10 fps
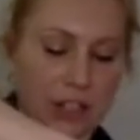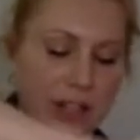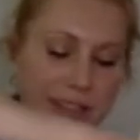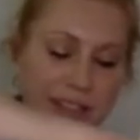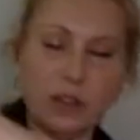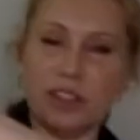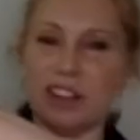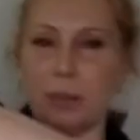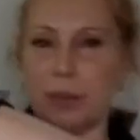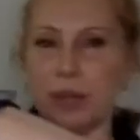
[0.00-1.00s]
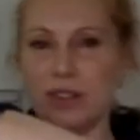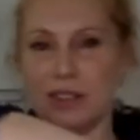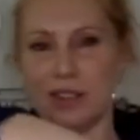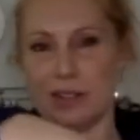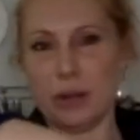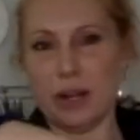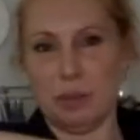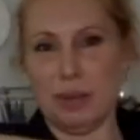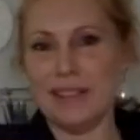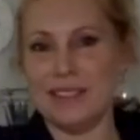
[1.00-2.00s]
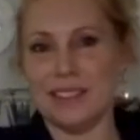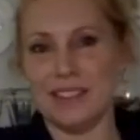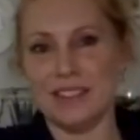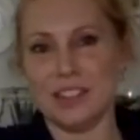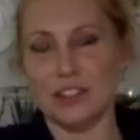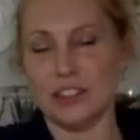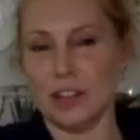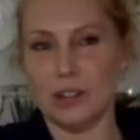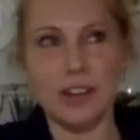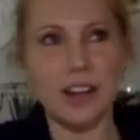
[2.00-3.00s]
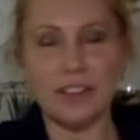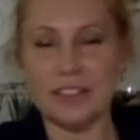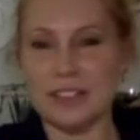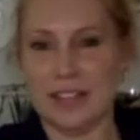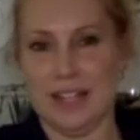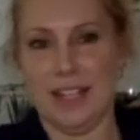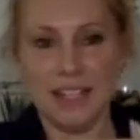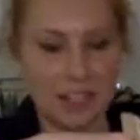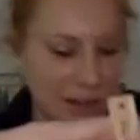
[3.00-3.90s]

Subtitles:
It's so therapeutic as well, painting in the sunshine on a lovely day.